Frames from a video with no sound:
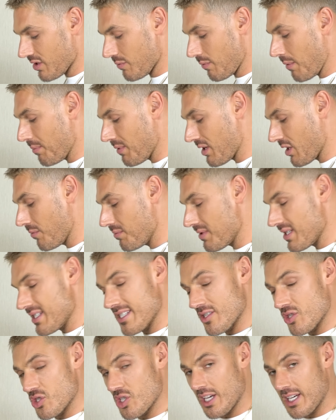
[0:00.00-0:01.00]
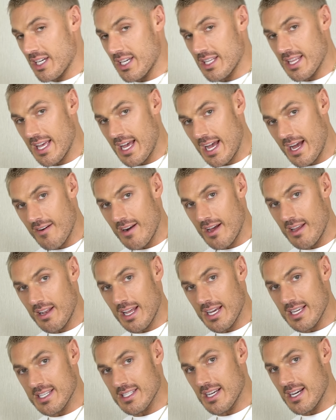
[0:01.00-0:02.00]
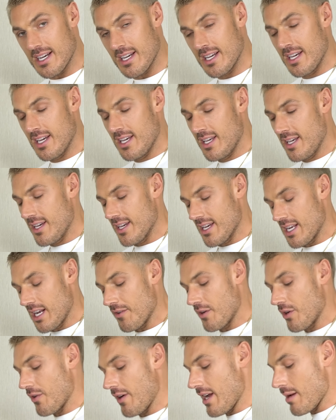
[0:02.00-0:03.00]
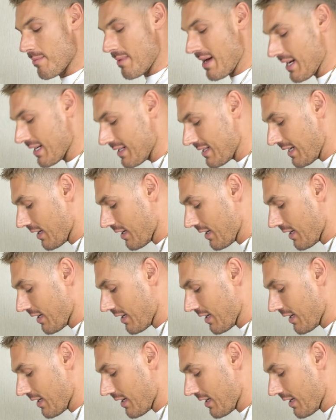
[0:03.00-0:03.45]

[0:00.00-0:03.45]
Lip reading: so when we come to shaking the hair out later, you'll have a great amount of